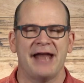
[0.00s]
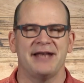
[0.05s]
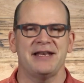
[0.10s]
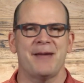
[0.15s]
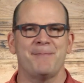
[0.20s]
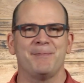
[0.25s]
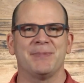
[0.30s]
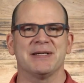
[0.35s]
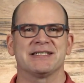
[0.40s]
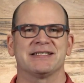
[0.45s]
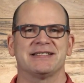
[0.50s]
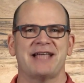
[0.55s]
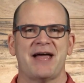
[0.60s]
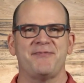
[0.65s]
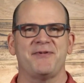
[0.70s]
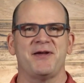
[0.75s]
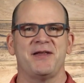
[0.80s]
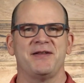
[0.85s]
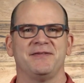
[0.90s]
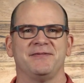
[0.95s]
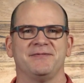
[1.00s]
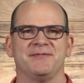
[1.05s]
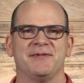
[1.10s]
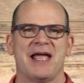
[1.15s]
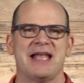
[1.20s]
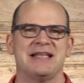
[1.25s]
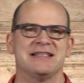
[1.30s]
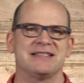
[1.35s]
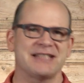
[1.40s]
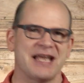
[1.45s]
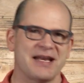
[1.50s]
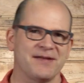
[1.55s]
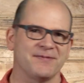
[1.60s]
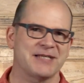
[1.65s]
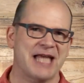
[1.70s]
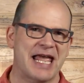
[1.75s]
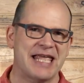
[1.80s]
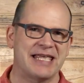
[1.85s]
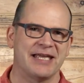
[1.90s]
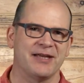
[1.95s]
At number 7, instead
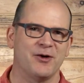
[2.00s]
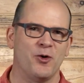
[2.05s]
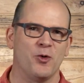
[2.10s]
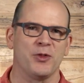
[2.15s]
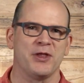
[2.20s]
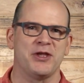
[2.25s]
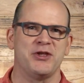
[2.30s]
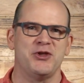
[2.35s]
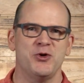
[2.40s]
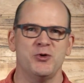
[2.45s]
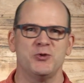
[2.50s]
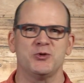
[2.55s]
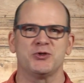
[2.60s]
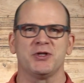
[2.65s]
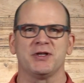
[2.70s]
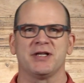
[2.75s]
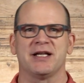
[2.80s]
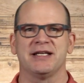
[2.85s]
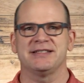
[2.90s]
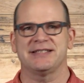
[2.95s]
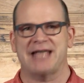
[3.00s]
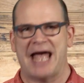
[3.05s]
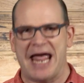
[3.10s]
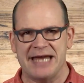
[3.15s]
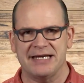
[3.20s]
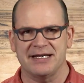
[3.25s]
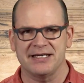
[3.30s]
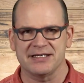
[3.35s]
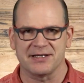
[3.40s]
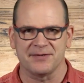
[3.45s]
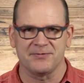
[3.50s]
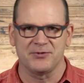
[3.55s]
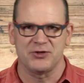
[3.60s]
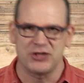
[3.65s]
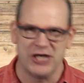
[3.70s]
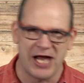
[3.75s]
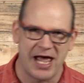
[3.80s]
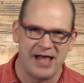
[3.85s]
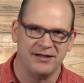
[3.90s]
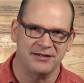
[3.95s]
of taking all the usual containers of
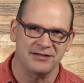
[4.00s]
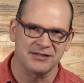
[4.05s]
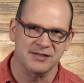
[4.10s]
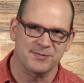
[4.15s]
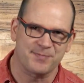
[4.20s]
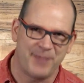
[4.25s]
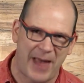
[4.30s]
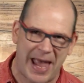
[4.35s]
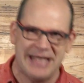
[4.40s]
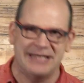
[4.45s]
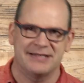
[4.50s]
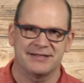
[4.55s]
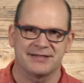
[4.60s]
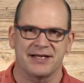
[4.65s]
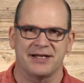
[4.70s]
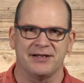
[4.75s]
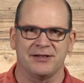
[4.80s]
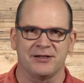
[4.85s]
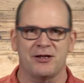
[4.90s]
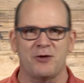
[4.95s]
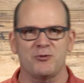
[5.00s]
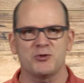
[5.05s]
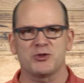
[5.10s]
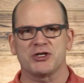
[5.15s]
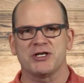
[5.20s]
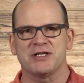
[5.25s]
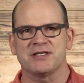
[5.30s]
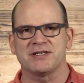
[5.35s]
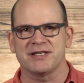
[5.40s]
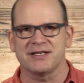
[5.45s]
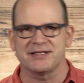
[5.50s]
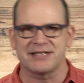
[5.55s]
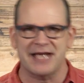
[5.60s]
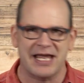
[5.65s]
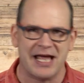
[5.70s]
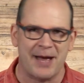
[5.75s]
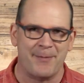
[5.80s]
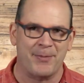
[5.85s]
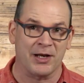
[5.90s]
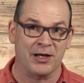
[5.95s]
gels, pastes and lotions that
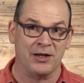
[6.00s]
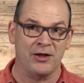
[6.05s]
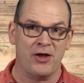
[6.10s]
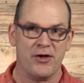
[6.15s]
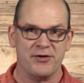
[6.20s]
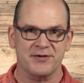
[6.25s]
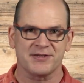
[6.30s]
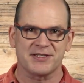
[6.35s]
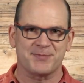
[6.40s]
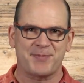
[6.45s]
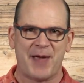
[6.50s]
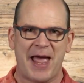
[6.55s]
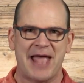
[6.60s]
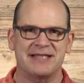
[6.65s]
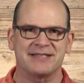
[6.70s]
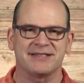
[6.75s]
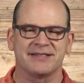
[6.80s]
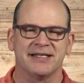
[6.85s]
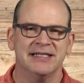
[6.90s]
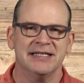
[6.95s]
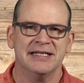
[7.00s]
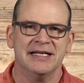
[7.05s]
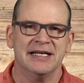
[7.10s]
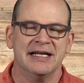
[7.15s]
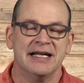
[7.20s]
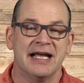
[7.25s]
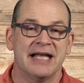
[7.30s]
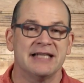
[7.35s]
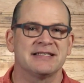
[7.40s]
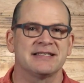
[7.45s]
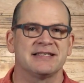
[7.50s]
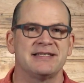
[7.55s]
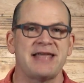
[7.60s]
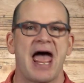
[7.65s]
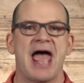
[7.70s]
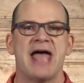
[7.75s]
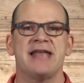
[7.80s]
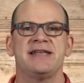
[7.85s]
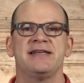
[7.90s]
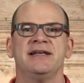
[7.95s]
take up a lot of space,
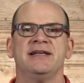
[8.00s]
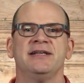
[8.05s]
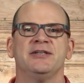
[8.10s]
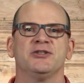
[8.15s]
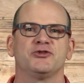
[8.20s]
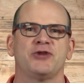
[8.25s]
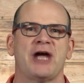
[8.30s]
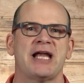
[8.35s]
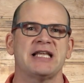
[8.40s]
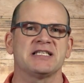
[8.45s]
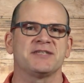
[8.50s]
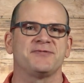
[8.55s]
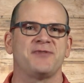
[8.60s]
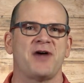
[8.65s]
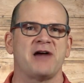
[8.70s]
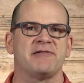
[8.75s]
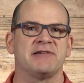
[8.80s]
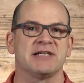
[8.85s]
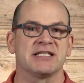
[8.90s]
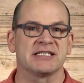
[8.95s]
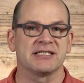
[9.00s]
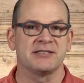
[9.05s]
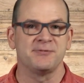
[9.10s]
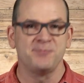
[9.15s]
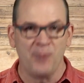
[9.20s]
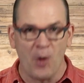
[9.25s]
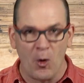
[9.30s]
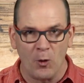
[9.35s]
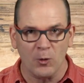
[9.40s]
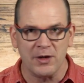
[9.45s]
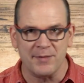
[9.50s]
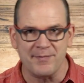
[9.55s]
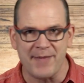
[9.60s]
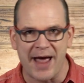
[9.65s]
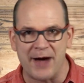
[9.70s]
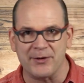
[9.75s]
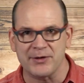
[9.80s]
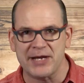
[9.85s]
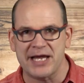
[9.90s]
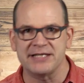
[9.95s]
instead transfer a small
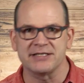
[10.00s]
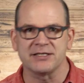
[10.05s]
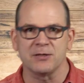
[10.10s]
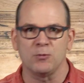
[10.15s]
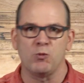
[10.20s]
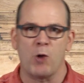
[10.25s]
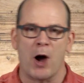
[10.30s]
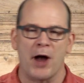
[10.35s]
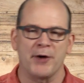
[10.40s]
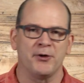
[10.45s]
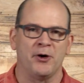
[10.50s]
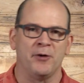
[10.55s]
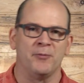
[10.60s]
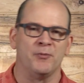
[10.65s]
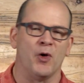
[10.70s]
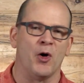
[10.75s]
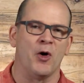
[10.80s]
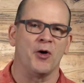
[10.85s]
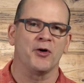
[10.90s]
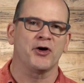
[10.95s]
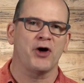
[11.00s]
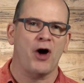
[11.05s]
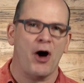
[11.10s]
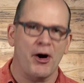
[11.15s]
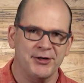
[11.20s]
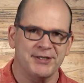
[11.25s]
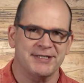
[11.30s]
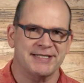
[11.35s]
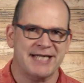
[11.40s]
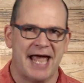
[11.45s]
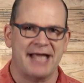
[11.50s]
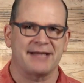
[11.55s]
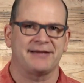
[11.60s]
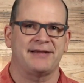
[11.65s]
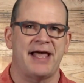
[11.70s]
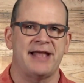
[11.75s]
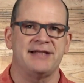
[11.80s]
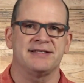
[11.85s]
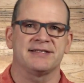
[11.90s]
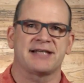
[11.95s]
amount into one or more contact
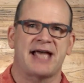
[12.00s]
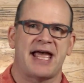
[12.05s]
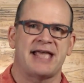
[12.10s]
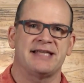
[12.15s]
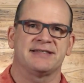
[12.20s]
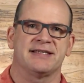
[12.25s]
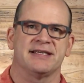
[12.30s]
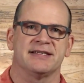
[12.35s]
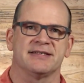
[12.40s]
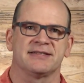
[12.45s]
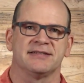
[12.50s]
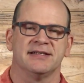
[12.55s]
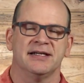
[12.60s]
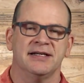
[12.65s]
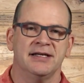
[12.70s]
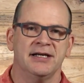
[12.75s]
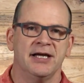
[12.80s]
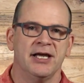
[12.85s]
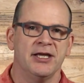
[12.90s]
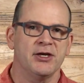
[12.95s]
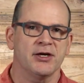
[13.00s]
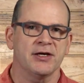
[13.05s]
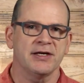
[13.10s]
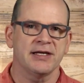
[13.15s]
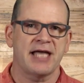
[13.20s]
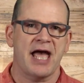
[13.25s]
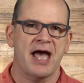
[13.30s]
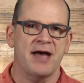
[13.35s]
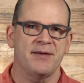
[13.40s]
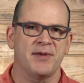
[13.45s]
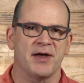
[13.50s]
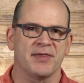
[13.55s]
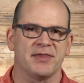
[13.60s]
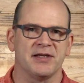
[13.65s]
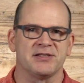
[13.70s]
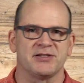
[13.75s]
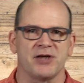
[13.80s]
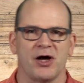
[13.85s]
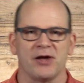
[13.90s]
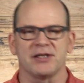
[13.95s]
lens cases. You can get them
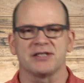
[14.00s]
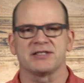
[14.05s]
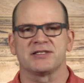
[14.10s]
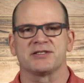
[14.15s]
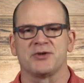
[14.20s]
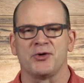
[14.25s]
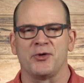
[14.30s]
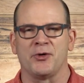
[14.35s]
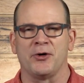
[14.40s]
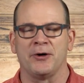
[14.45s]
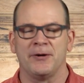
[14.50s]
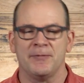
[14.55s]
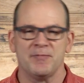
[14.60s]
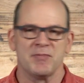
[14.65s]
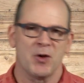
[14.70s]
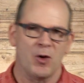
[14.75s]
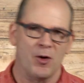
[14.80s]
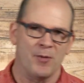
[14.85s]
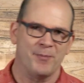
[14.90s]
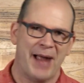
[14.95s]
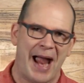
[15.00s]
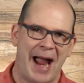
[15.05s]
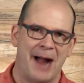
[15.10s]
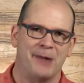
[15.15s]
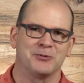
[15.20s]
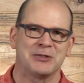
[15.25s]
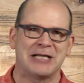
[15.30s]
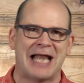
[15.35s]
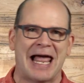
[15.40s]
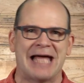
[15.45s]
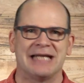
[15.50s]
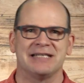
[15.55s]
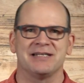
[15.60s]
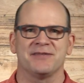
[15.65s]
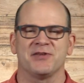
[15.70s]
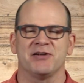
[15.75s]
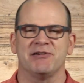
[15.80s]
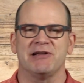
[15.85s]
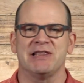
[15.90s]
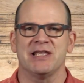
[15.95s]
at the dollar store or
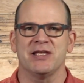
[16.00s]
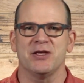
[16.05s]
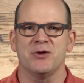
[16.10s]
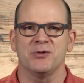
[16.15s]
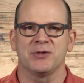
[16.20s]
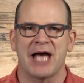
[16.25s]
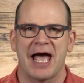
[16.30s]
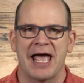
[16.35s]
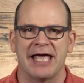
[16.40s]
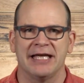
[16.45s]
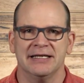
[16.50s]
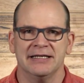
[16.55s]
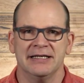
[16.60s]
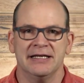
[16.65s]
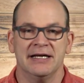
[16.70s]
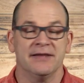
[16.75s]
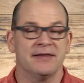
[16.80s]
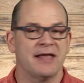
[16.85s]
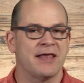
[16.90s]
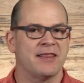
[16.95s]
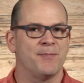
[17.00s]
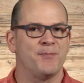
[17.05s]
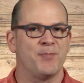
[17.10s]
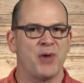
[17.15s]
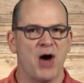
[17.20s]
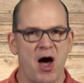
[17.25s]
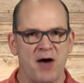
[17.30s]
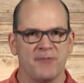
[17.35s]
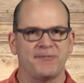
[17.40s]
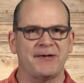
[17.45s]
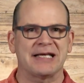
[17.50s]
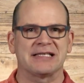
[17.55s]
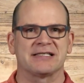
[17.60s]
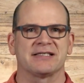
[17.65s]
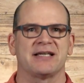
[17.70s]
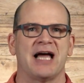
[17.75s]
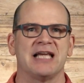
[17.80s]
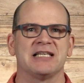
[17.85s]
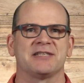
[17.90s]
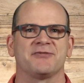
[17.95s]
Poundland if you're in the UK. They're the
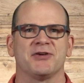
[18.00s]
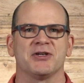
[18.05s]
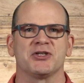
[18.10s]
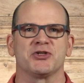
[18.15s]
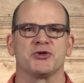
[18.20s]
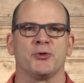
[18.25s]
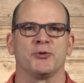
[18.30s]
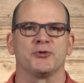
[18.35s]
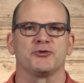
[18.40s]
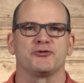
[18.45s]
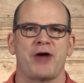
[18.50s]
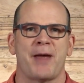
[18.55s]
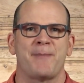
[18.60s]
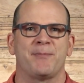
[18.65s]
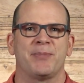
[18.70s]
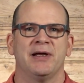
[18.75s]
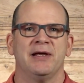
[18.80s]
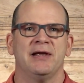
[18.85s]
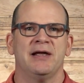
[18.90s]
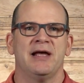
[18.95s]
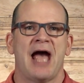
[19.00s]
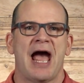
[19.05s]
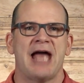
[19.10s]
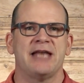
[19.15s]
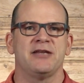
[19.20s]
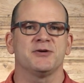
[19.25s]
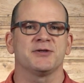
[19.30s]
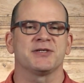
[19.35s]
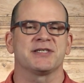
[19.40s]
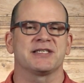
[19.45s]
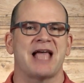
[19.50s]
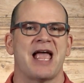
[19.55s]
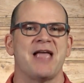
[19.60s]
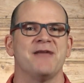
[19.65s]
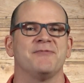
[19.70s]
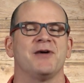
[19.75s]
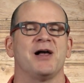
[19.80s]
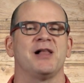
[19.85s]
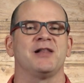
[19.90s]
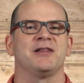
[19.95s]
perfect size for a short trip and you'll
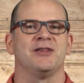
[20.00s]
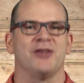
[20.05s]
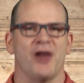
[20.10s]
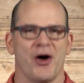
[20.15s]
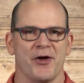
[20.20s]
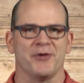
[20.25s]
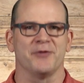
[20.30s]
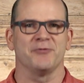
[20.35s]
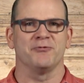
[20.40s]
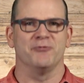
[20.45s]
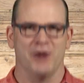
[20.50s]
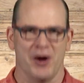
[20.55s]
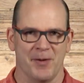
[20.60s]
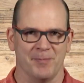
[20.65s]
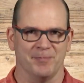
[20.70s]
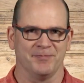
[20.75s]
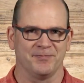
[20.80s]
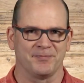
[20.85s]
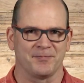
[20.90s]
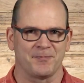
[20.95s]
save a lot of room.